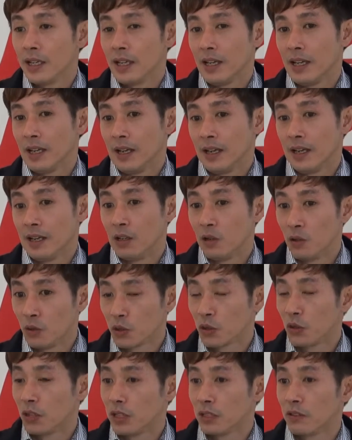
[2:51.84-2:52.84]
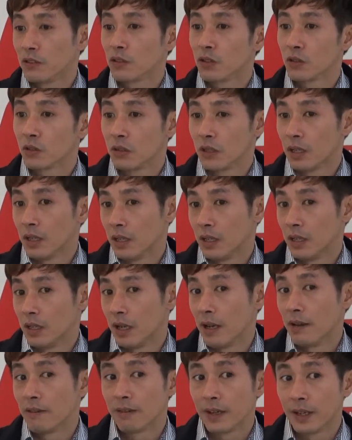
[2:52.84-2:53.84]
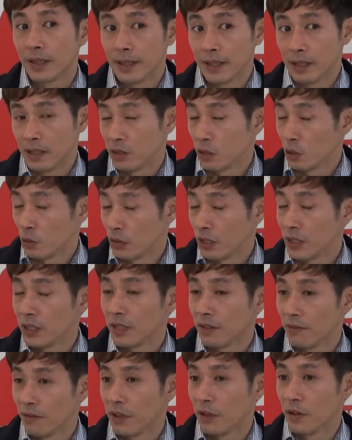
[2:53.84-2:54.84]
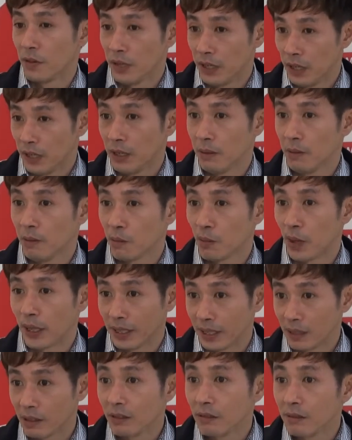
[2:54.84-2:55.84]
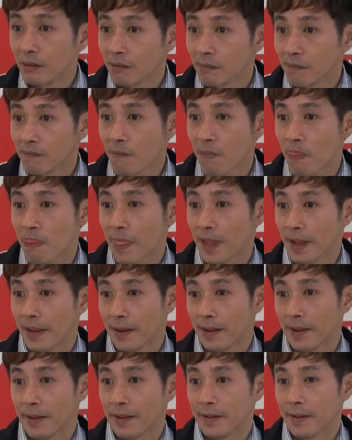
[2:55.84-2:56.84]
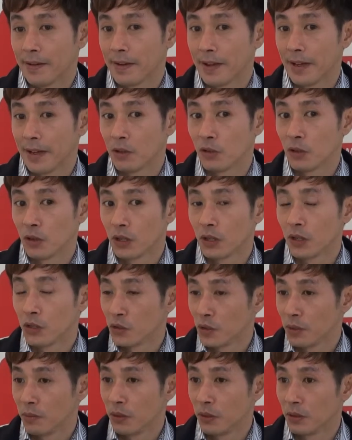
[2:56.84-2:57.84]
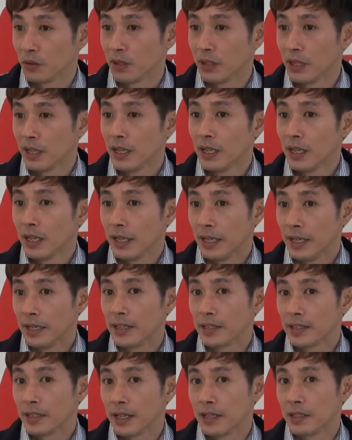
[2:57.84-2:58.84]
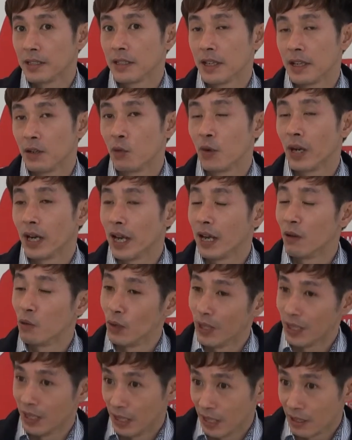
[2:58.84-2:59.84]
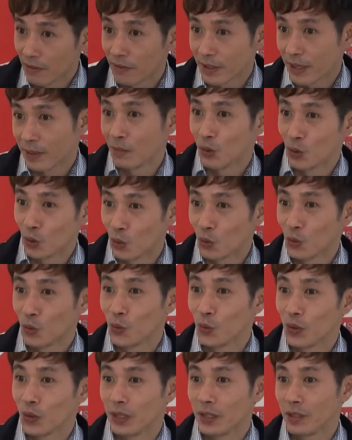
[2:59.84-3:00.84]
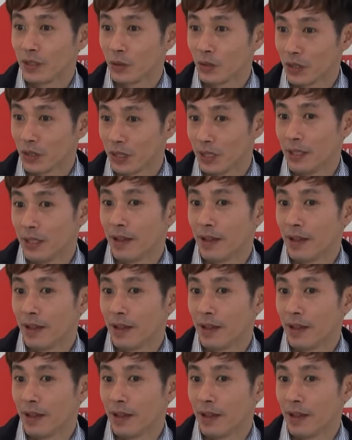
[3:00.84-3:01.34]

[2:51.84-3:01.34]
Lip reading: and also I find that the students are very practical and they could contribute in the sense that what I would love them to do is to see